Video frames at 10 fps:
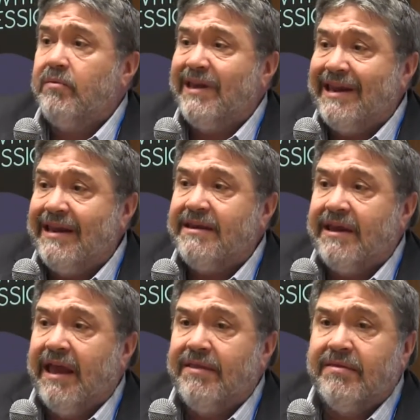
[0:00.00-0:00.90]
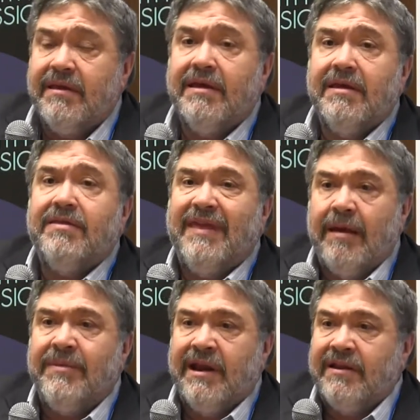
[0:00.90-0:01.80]
We need to get
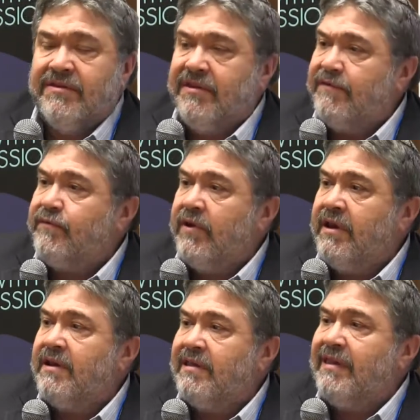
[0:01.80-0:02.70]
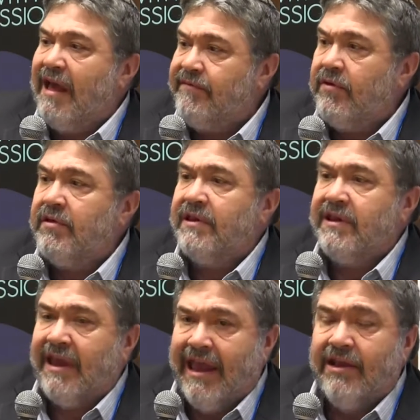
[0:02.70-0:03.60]
them in a different level
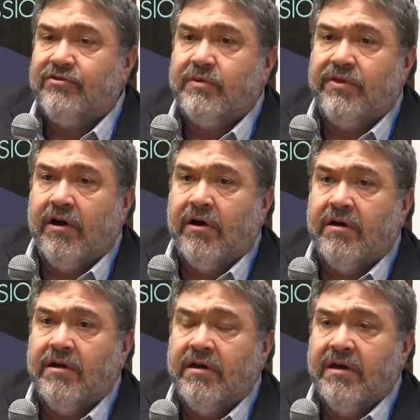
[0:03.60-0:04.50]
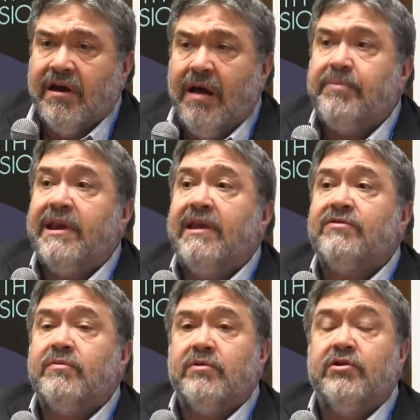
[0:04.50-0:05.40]
engaged with our
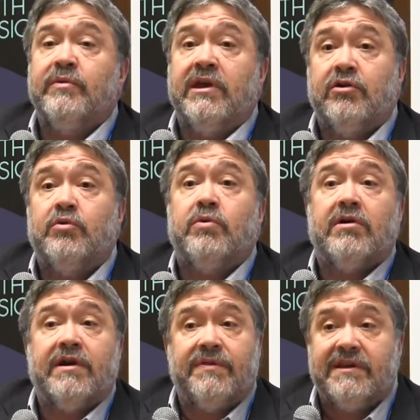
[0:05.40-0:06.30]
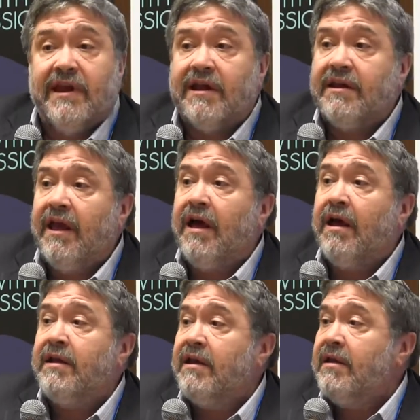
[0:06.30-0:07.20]
companies. We're doing good work at the
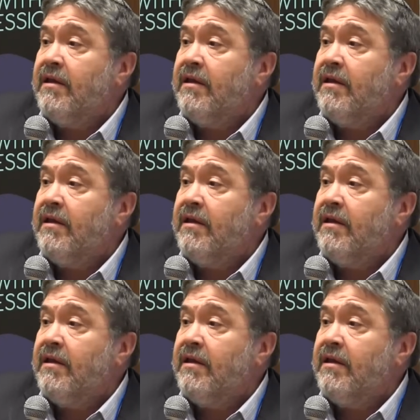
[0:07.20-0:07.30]
Technion.